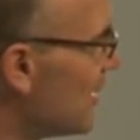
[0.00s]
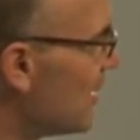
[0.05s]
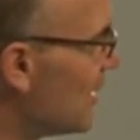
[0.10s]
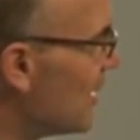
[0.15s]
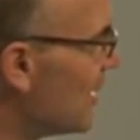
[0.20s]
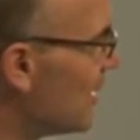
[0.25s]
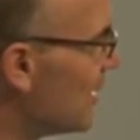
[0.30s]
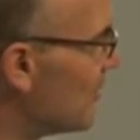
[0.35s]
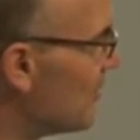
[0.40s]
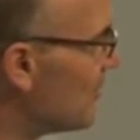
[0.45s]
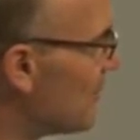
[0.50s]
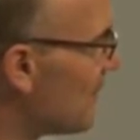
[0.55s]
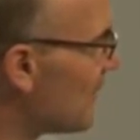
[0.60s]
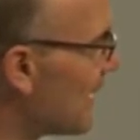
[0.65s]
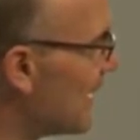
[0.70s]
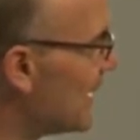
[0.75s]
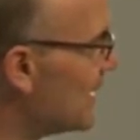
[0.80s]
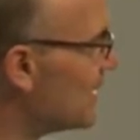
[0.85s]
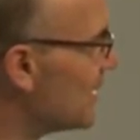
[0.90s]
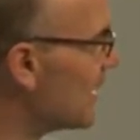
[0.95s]

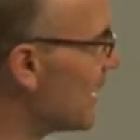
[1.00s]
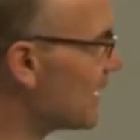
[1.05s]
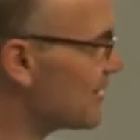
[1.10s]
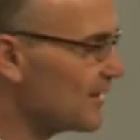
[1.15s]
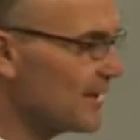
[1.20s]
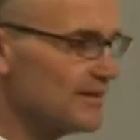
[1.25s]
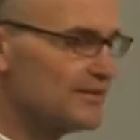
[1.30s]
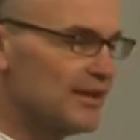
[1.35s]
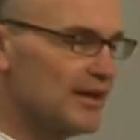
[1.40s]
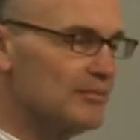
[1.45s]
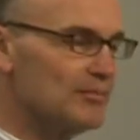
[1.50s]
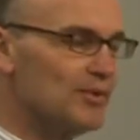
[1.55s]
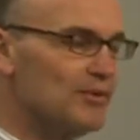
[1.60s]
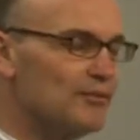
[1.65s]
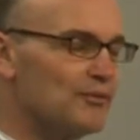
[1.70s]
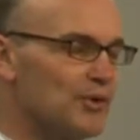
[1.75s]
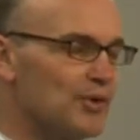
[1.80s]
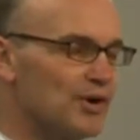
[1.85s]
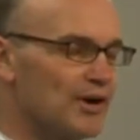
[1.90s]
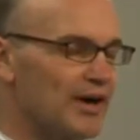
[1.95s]
And as I said
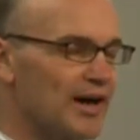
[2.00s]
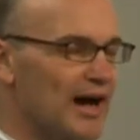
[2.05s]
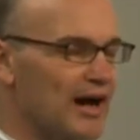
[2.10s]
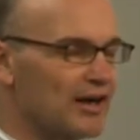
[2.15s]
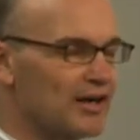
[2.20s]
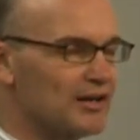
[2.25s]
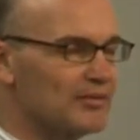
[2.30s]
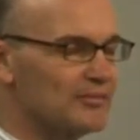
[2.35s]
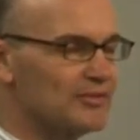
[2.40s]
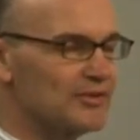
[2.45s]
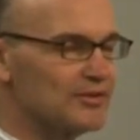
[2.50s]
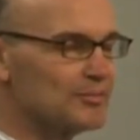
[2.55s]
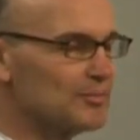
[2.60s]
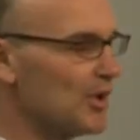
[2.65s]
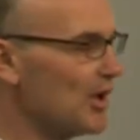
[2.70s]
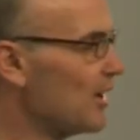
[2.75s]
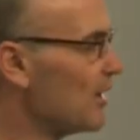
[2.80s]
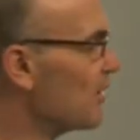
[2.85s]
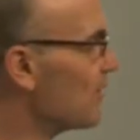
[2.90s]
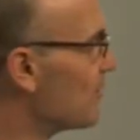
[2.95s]
before, outcomes is
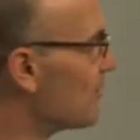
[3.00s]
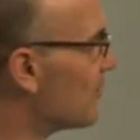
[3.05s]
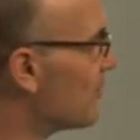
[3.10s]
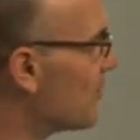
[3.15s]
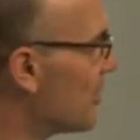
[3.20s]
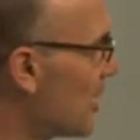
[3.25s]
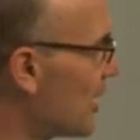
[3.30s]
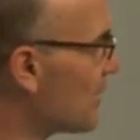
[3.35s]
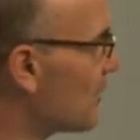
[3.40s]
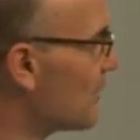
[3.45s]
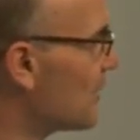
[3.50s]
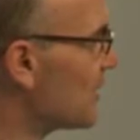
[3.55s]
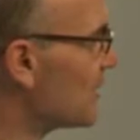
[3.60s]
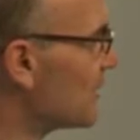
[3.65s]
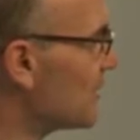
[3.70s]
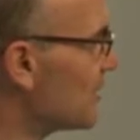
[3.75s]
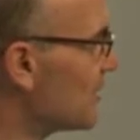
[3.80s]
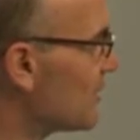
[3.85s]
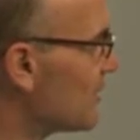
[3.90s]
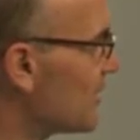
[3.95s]
part of
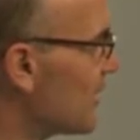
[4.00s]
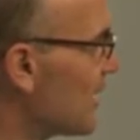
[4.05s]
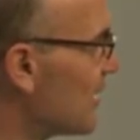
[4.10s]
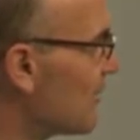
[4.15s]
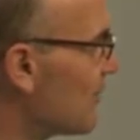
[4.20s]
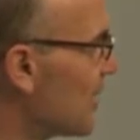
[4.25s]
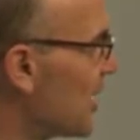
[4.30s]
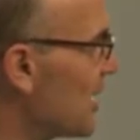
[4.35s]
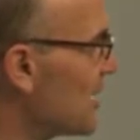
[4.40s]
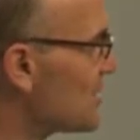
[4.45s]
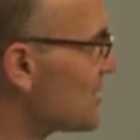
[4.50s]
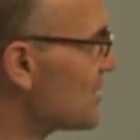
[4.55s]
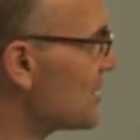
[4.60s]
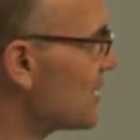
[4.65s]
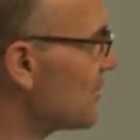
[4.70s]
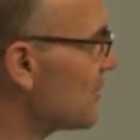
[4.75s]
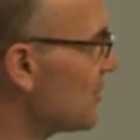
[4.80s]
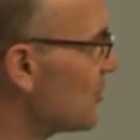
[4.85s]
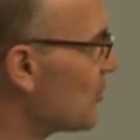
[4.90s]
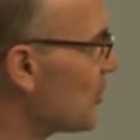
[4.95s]
this is identification
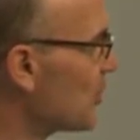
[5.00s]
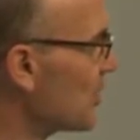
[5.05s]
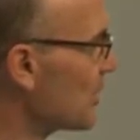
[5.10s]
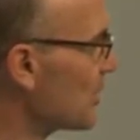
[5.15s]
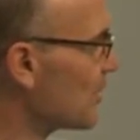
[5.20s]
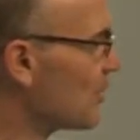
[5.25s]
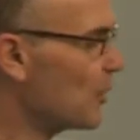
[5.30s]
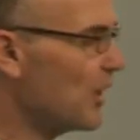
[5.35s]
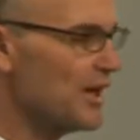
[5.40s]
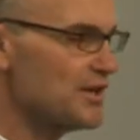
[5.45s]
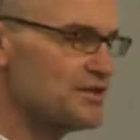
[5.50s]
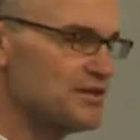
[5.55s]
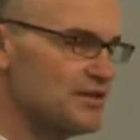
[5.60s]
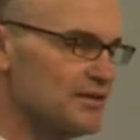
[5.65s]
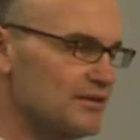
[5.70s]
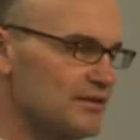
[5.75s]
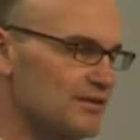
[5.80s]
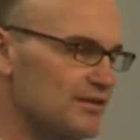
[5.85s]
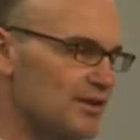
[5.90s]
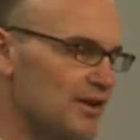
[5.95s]
of important
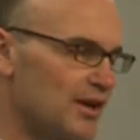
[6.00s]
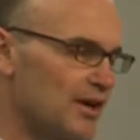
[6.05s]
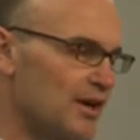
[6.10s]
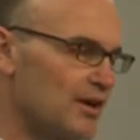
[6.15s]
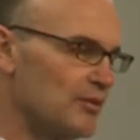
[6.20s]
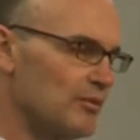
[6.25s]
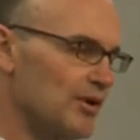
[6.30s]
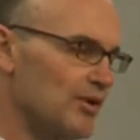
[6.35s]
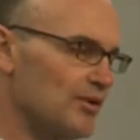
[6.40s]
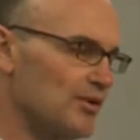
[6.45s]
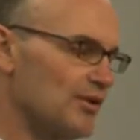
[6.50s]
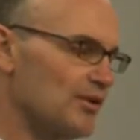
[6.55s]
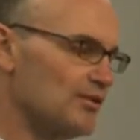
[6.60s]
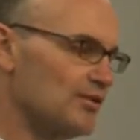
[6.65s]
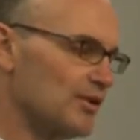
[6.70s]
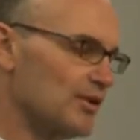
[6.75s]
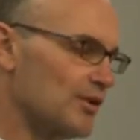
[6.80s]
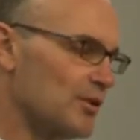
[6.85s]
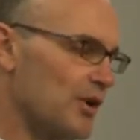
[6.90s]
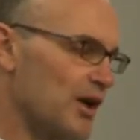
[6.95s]
questions, whether those
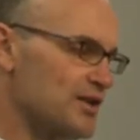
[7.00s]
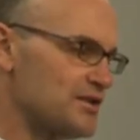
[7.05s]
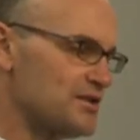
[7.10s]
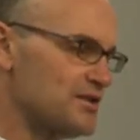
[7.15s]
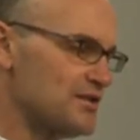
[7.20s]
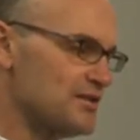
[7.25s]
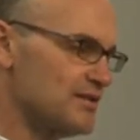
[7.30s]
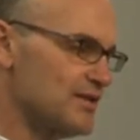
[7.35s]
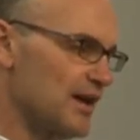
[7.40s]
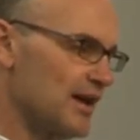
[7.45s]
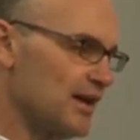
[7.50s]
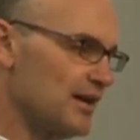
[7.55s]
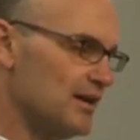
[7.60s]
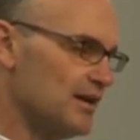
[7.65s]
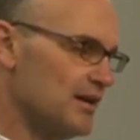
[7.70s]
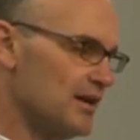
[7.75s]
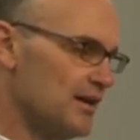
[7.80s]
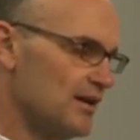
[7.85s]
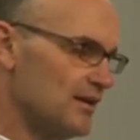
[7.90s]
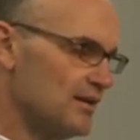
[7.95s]
are questions
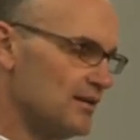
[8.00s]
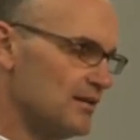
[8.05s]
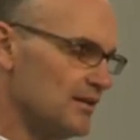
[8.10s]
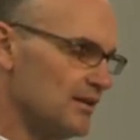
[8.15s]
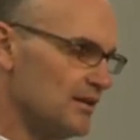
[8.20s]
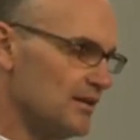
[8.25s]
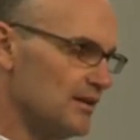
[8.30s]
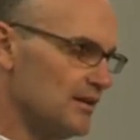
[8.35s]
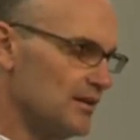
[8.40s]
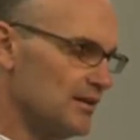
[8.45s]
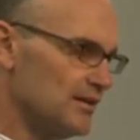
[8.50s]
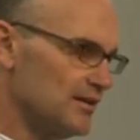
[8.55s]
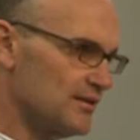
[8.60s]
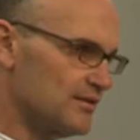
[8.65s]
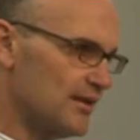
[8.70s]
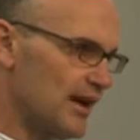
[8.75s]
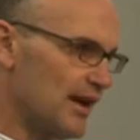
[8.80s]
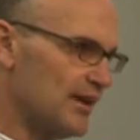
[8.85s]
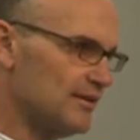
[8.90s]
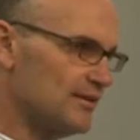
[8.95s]
that the
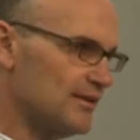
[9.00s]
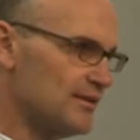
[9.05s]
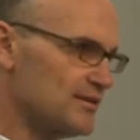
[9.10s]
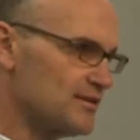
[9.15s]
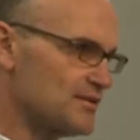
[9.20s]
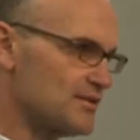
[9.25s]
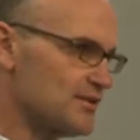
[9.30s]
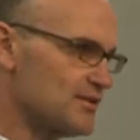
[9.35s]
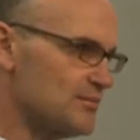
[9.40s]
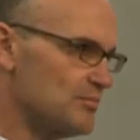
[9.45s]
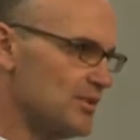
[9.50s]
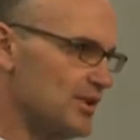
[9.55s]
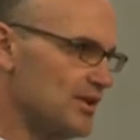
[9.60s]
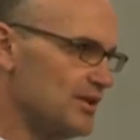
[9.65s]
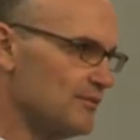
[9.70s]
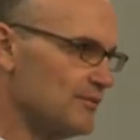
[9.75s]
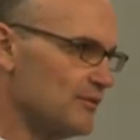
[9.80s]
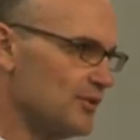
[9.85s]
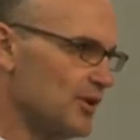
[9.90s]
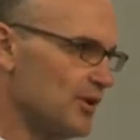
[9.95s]
scientists should be
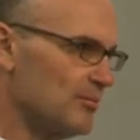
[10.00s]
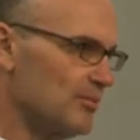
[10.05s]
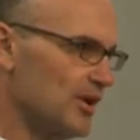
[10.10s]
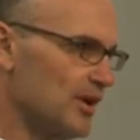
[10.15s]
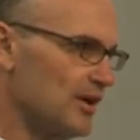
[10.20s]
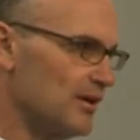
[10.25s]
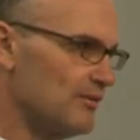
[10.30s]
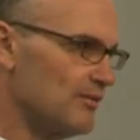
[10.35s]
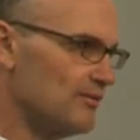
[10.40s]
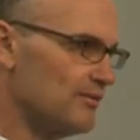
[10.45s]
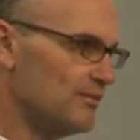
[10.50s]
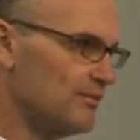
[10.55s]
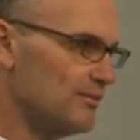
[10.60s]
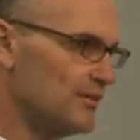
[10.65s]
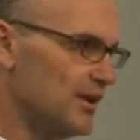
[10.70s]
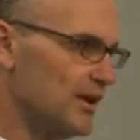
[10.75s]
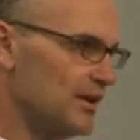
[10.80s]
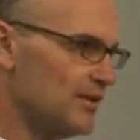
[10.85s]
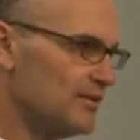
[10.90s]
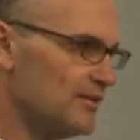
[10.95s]
informed of,
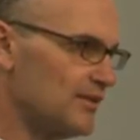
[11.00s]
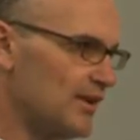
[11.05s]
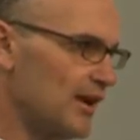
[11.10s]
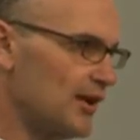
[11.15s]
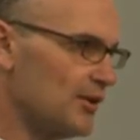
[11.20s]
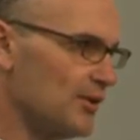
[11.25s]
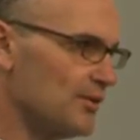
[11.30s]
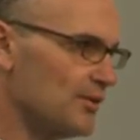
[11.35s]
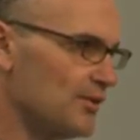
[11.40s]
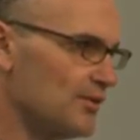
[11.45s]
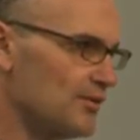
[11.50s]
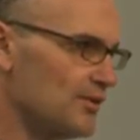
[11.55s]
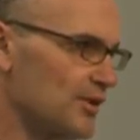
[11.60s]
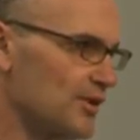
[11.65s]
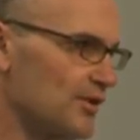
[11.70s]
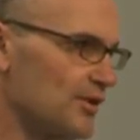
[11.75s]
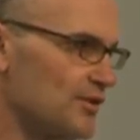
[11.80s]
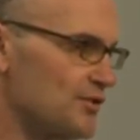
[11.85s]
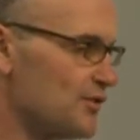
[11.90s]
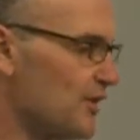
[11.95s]
that stakeholders are
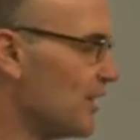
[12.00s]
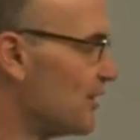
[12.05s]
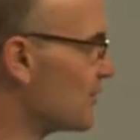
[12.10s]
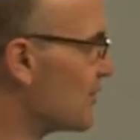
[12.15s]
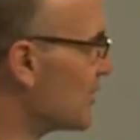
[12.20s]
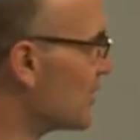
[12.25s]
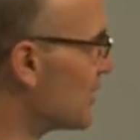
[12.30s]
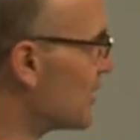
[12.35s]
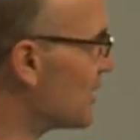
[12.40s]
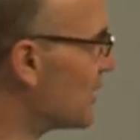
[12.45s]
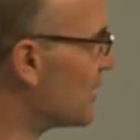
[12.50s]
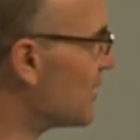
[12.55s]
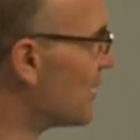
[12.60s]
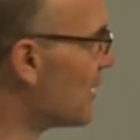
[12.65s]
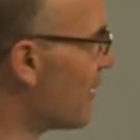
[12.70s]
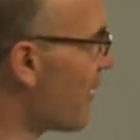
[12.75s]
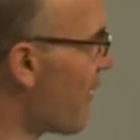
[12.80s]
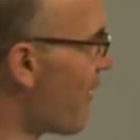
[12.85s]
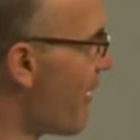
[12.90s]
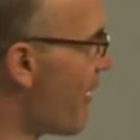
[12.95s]
interested in,
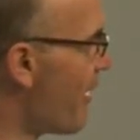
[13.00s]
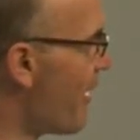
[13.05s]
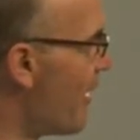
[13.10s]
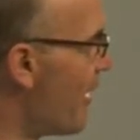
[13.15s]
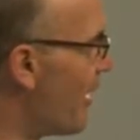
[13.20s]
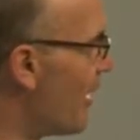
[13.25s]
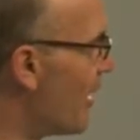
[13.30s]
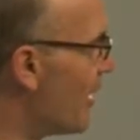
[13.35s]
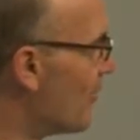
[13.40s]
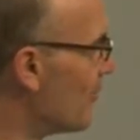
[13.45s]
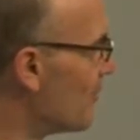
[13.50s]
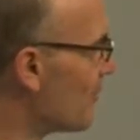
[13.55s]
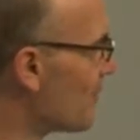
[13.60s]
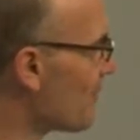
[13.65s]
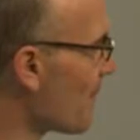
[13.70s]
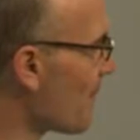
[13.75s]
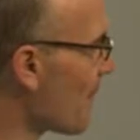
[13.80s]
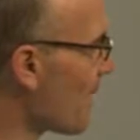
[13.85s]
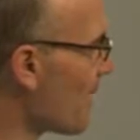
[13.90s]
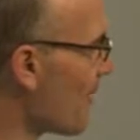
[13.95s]

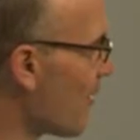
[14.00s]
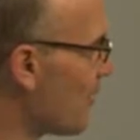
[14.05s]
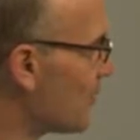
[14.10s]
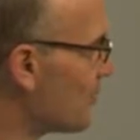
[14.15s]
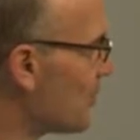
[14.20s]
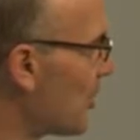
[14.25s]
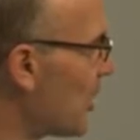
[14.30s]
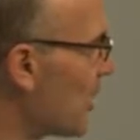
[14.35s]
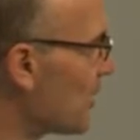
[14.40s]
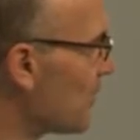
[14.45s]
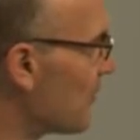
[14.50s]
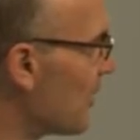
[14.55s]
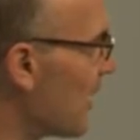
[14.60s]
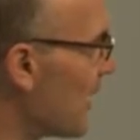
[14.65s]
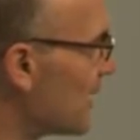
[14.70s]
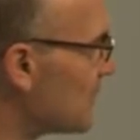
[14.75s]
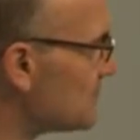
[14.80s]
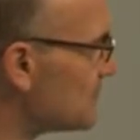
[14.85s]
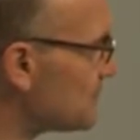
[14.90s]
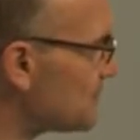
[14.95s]
is part of
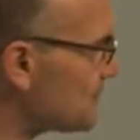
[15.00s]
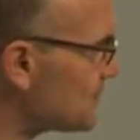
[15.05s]
that.